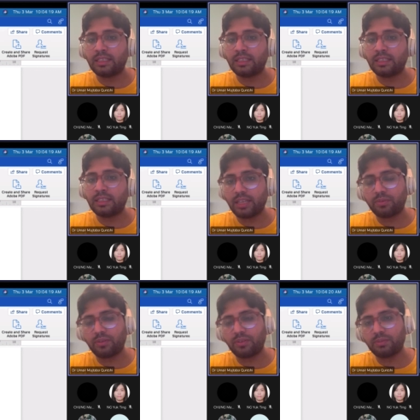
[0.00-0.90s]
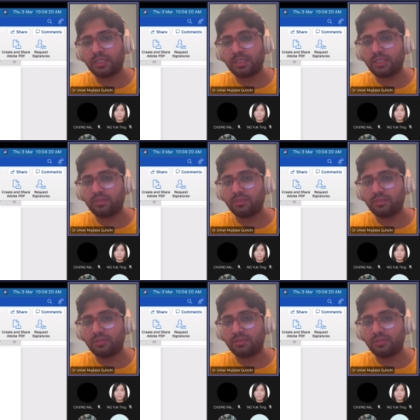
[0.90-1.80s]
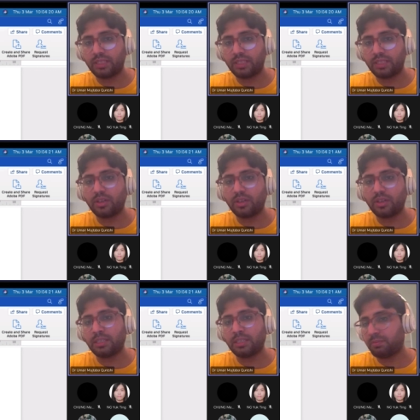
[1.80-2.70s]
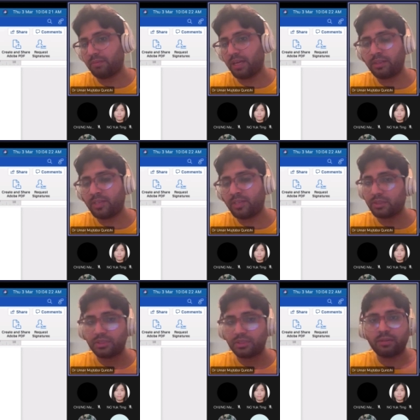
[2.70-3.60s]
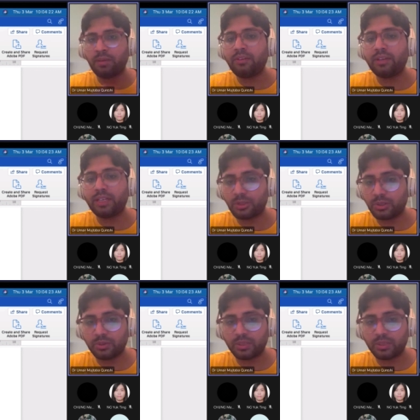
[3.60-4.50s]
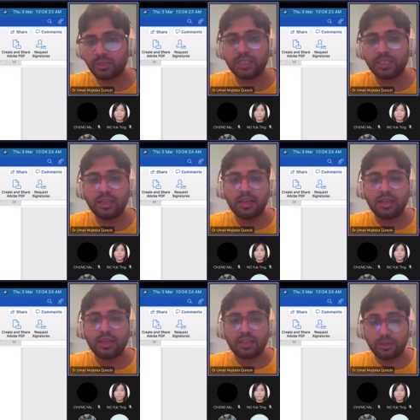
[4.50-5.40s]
and then divide the profit percentage with the cost and multiply it by 100. So there are many ways to do it.